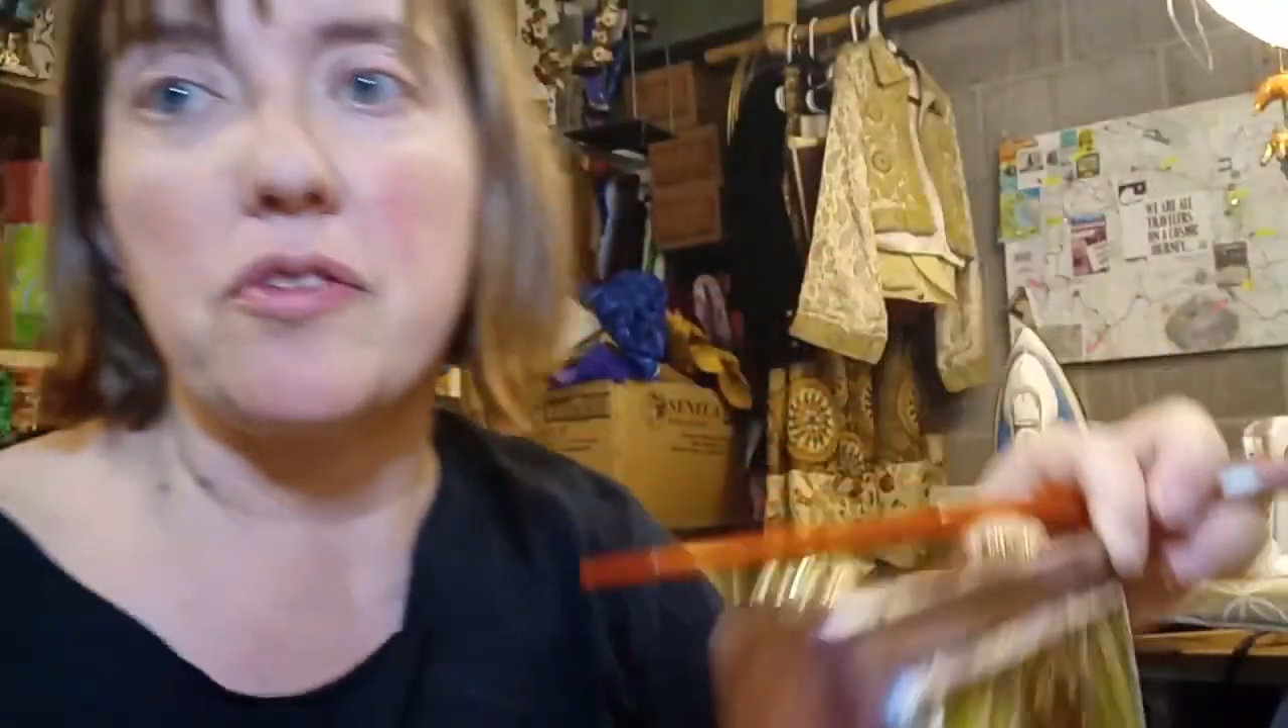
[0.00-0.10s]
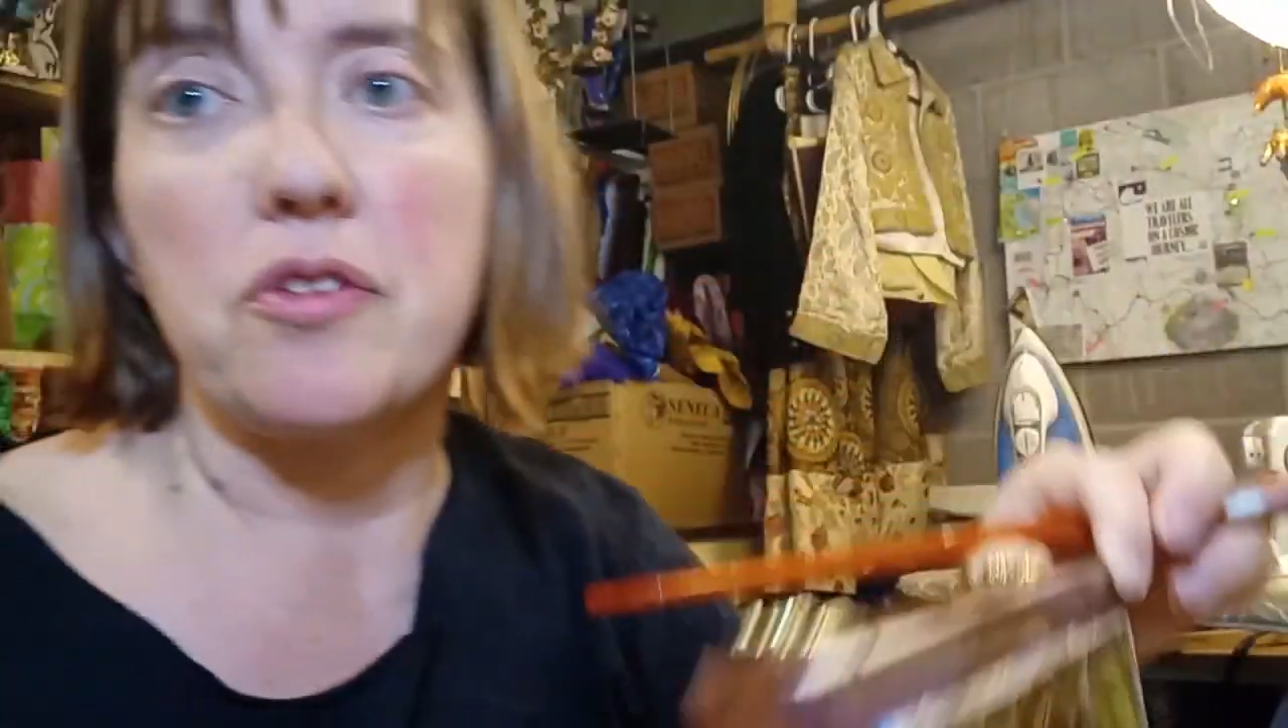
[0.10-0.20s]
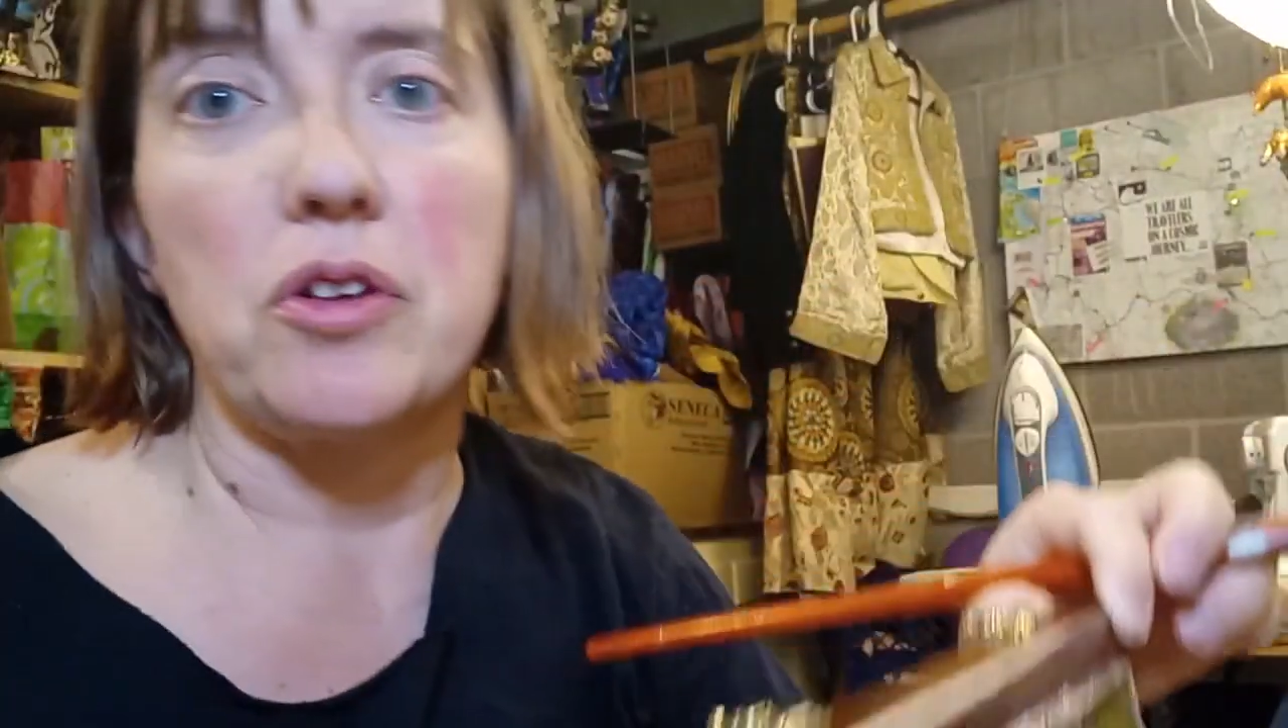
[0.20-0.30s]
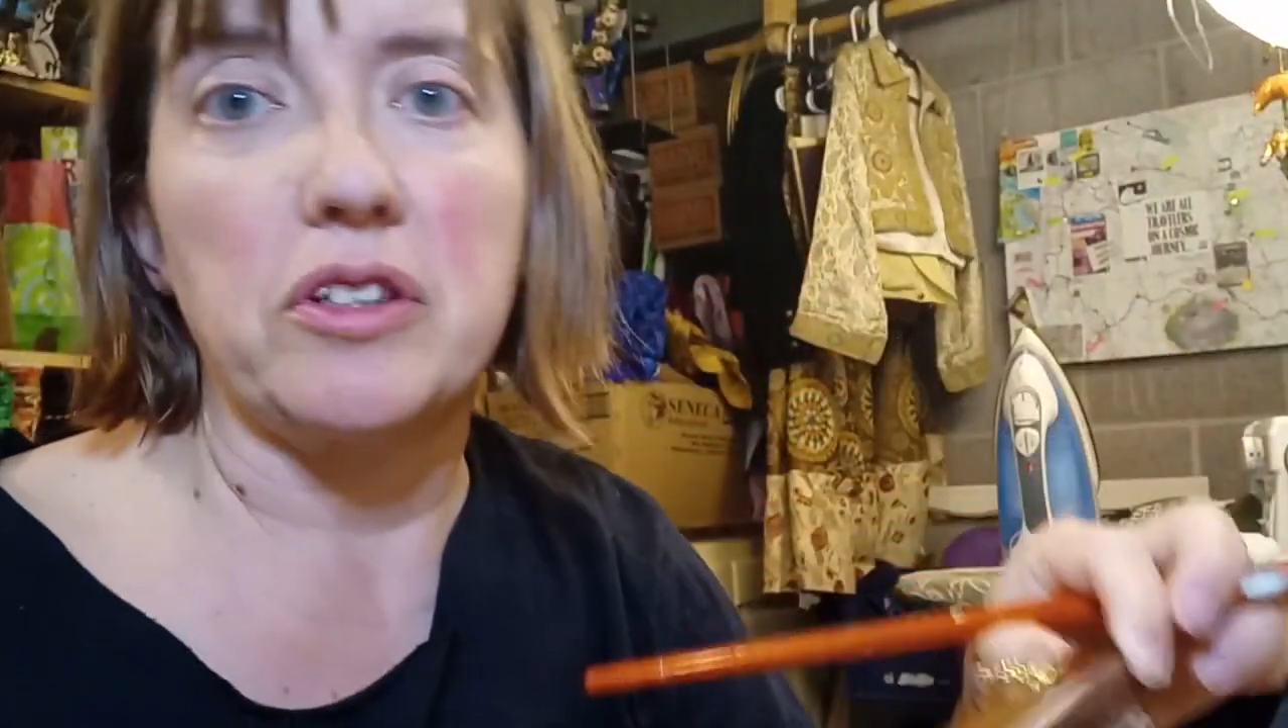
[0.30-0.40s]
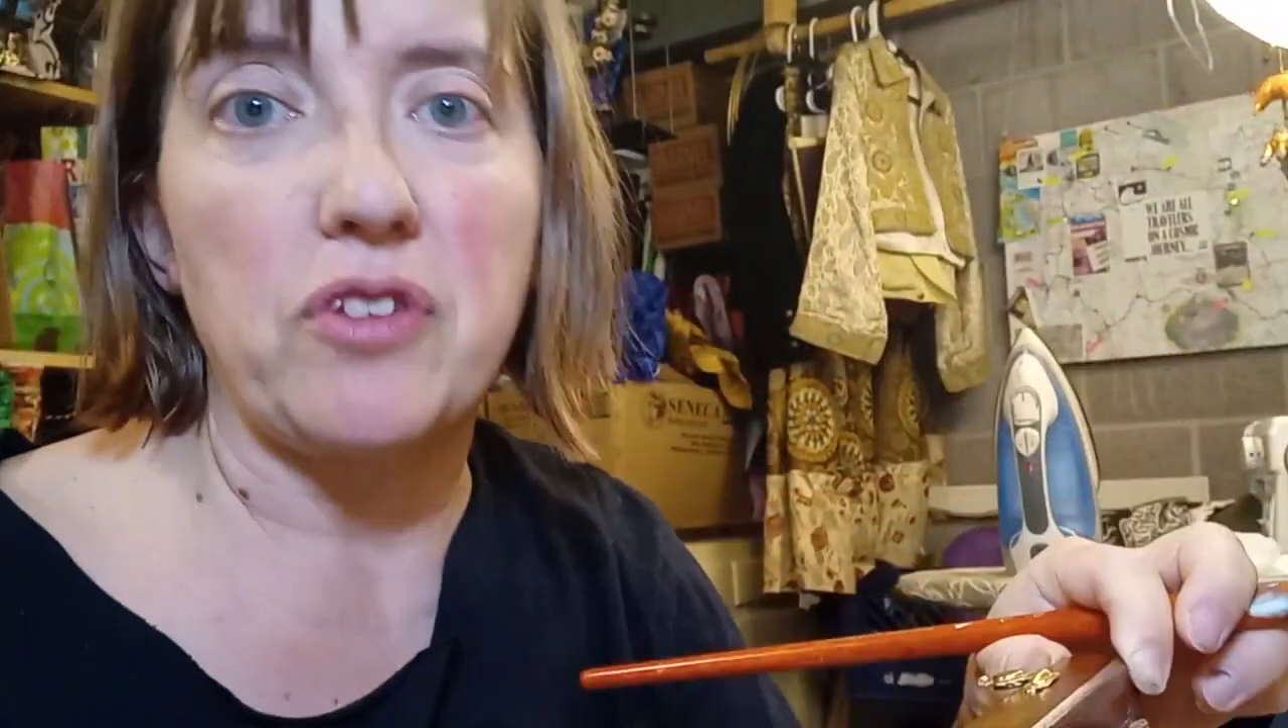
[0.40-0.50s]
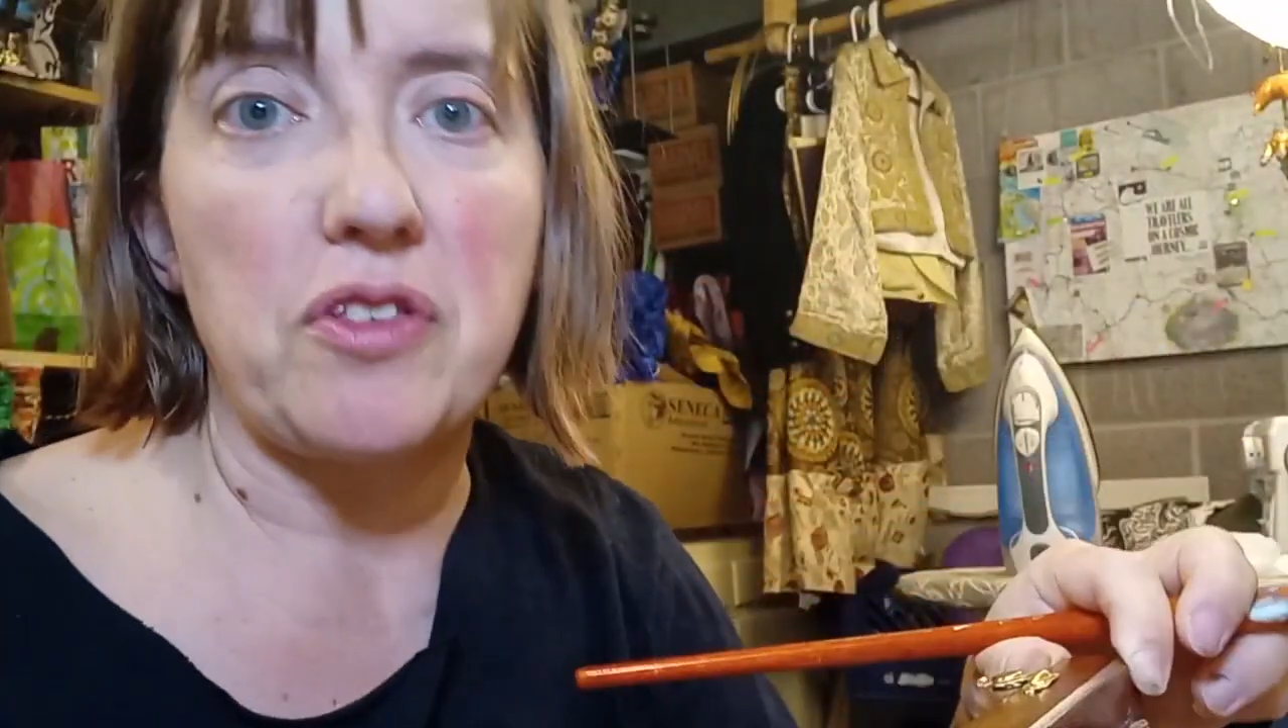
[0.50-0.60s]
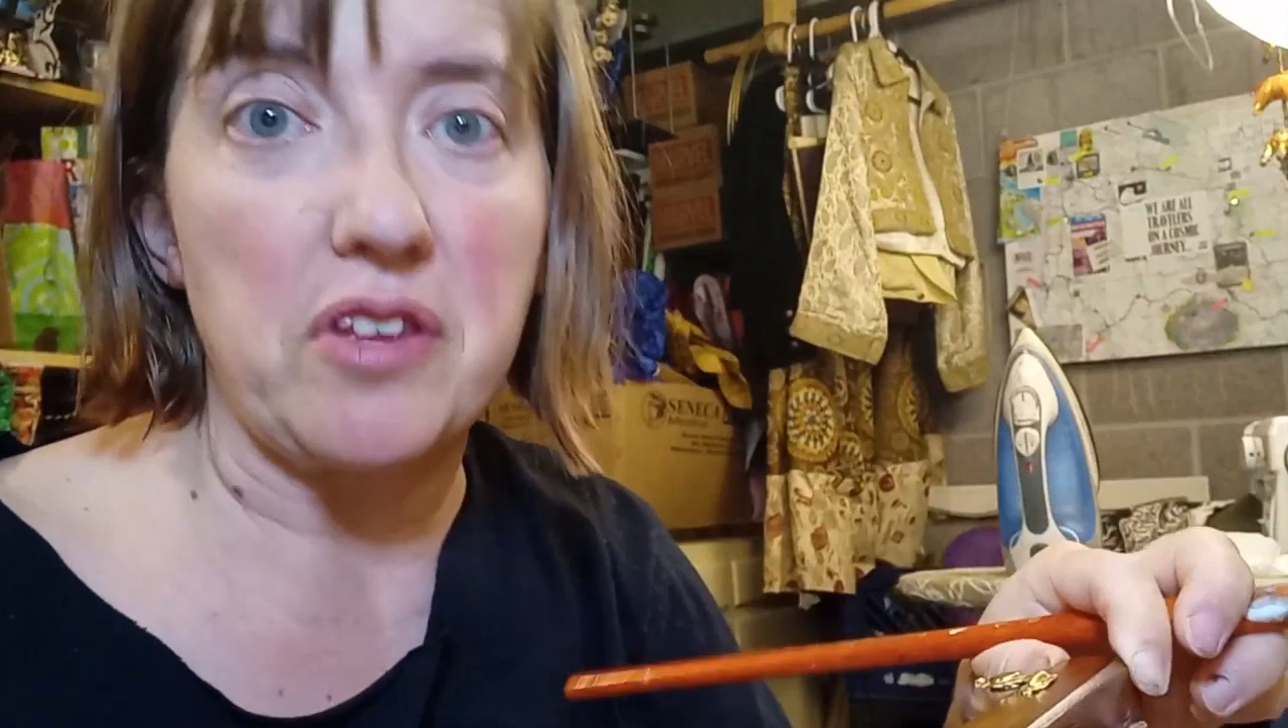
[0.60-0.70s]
because they're all different